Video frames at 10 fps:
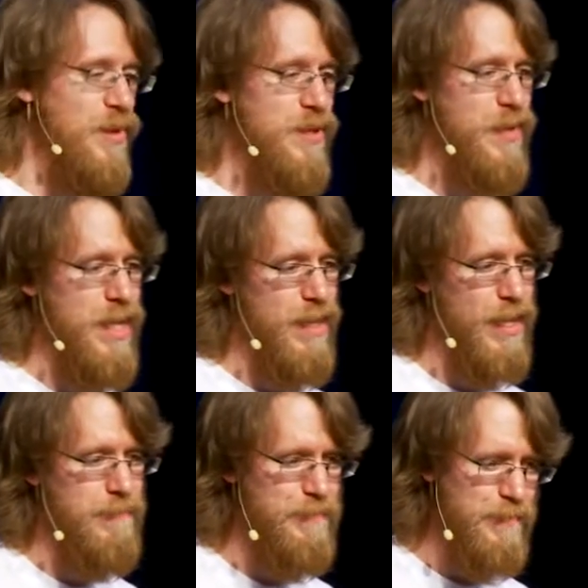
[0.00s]
to do
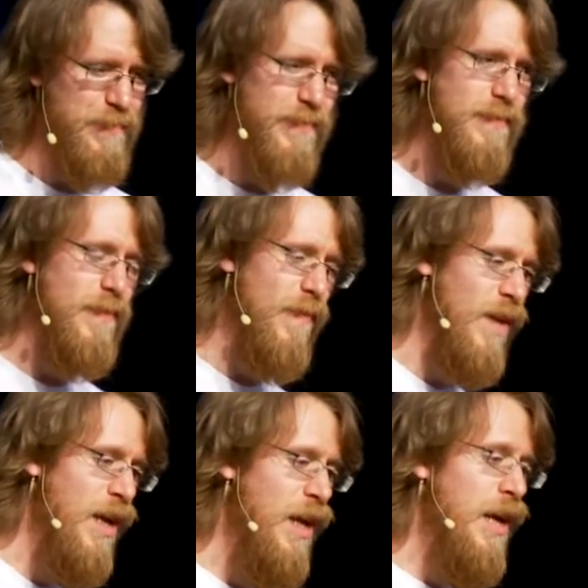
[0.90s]
anything.
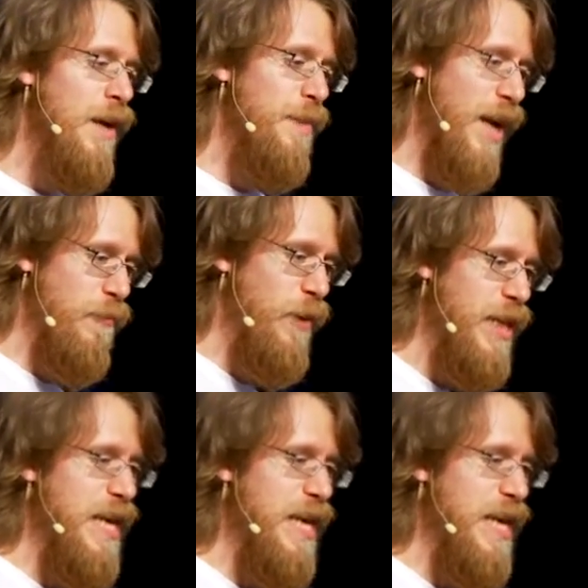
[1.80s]
But I'm really